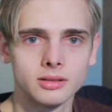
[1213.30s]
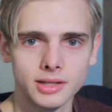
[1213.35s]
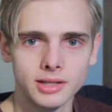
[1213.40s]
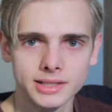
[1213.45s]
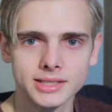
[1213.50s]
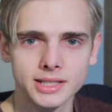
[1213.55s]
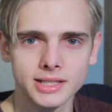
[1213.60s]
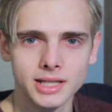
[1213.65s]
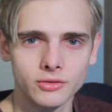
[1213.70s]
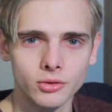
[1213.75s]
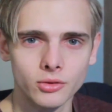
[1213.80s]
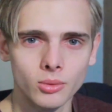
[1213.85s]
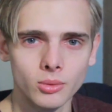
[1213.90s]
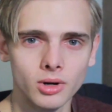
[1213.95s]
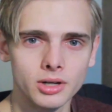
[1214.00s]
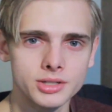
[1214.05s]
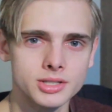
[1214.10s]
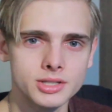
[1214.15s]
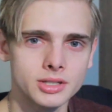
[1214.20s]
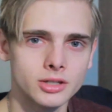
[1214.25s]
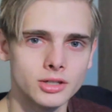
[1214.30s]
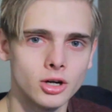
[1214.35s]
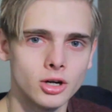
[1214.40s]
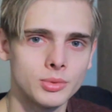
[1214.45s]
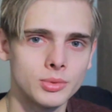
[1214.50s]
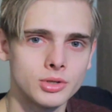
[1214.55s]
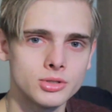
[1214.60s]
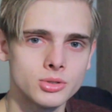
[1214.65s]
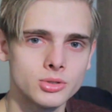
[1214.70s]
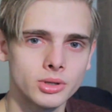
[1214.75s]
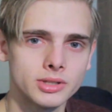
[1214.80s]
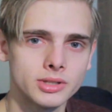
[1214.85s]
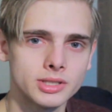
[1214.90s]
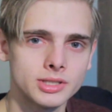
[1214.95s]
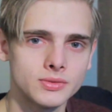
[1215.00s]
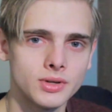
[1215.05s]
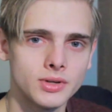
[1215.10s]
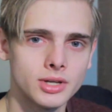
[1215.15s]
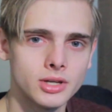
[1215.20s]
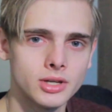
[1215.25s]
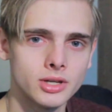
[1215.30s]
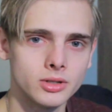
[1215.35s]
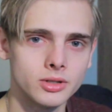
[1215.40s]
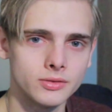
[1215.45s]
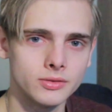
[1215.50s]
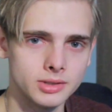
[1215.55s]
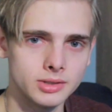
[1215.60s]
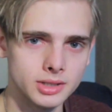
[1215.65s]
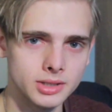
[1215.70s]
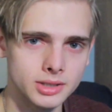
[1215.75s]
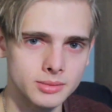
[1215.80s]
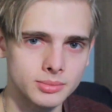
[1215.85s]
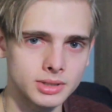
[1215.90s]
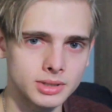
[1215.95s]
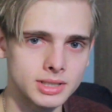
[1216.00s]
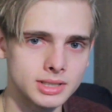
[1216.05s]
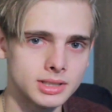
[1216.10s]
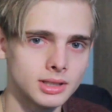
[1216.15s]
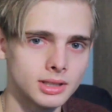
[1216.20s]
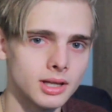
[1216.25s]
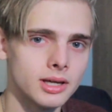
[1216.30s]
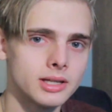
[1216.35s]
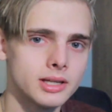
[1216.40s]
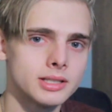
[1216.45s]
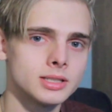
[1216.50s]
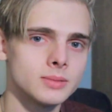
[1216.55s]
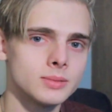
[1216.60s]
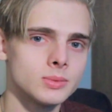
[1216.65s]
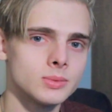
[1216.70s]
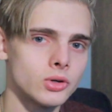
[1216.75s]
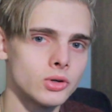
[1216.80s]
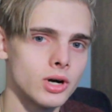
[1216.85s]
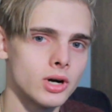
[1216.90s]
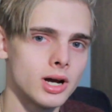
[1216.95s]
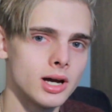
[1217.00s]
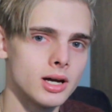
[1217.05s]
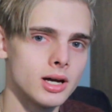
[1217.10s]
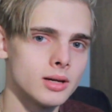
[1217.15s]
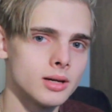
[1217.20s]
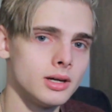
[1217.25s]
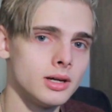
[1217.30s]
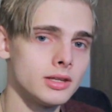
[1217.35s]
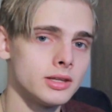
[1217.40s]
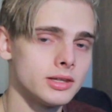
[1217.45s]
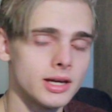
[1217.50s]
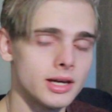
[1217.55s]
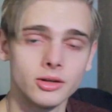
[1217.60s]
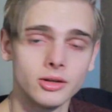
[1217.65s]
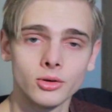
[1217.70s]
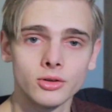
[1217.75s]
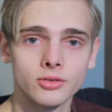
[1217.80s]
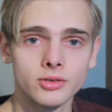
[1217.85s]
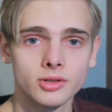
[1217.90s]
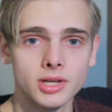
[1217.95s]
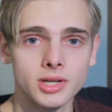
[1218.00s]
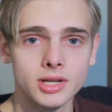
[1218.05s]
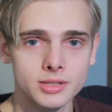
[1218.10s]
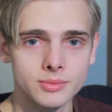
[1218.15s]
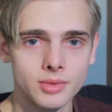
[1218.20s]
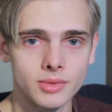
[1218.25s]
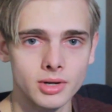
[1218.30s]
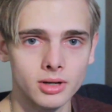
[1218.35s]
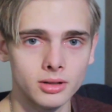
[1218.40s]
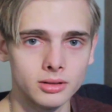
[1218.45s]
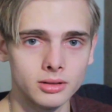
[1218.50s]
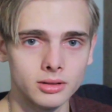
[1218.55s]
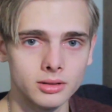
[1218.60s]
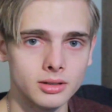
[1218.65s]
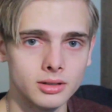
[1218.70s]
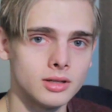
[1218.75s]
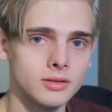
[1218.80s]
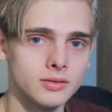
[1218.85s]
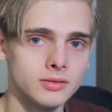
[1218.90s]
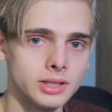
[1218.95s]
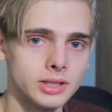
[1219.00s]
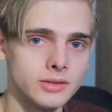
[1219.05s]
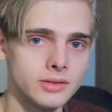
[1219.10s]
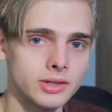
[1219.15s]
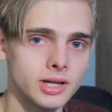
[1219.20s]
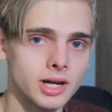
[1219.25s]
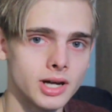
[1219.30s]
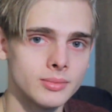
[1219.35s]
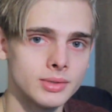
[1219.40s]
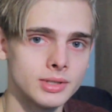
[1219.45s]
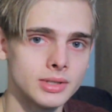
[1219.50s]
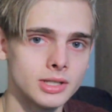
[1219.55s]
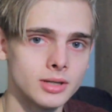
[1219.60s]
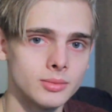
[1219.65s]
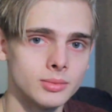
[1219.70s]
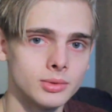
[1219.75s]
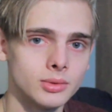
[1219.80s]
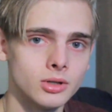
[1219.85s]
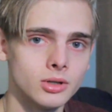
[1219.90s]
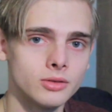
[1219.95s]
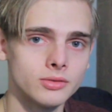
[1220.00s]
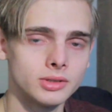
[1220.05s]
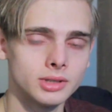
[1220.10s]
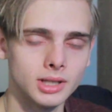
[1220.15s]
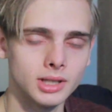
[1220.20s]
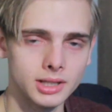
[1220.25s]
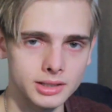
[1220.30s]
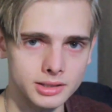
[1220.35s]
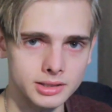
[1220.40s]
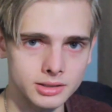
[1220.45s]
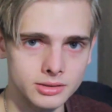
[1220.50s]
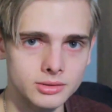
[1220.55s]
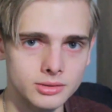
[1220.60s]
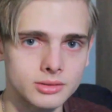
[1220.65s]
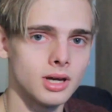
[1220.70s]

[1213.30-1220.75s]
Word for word: Thanks again for watching. I hope you enjoyed this video, and if you did, please like, subscribe, hit that notification bell, even leave a comment down below if you'd like to.